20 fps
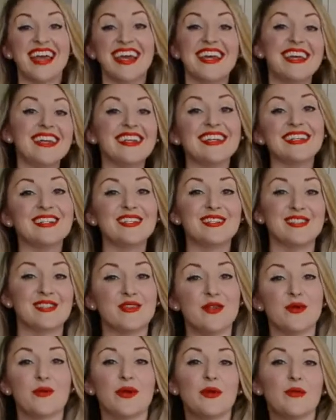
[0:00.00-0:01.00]
In
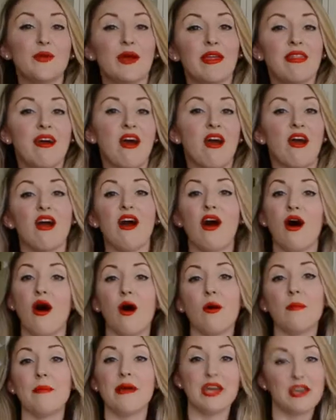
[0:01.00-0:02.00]
continuing with our
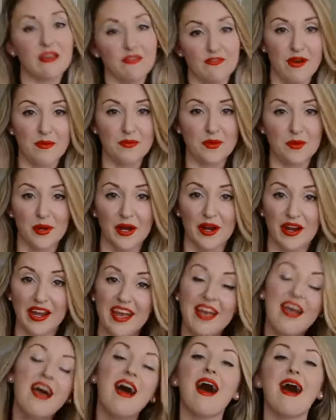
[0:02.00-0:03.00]
all-bake
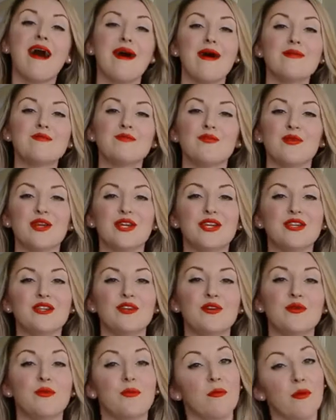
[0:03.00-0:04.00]
February, I'm bringing
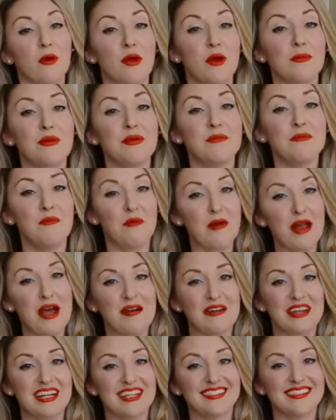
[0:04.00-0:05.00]
you bourbon
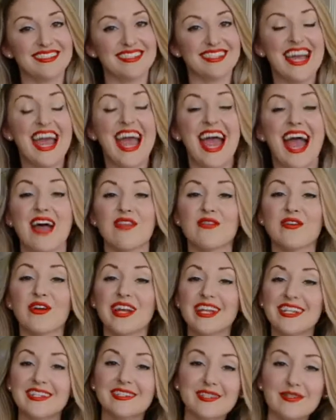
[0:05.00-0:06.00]
brownies. And they're
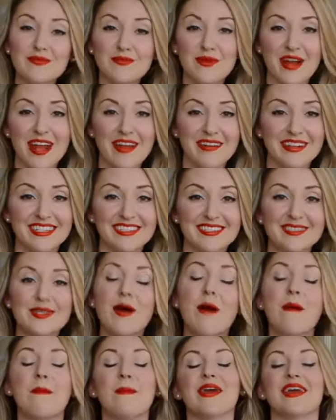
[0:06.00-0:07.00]
easy brownies
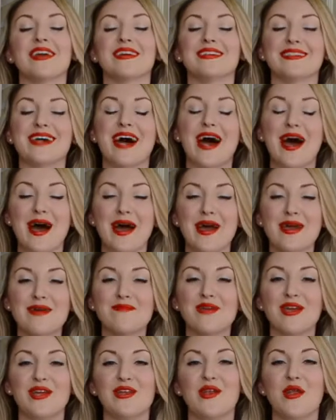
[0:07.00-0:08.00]
because I'm
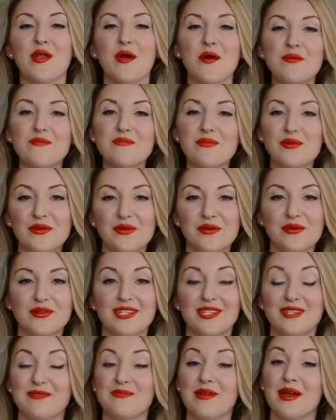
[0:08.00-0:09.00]
in no mood
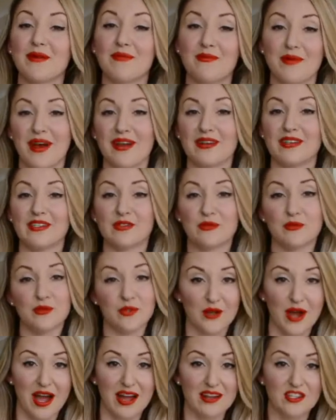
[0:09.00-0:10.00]
to make brownies from
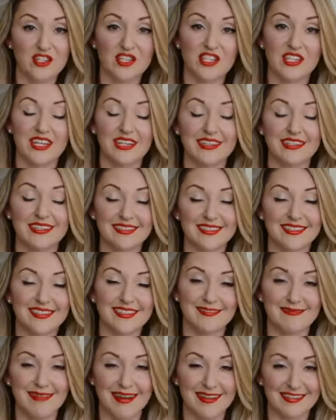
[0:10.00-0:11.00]
scratch, at least
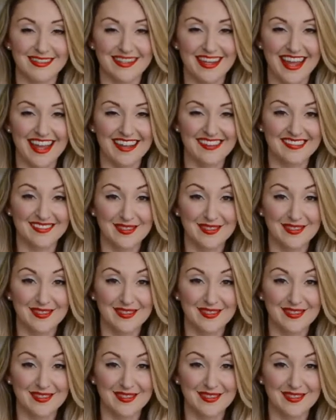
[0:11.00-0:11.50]
not today.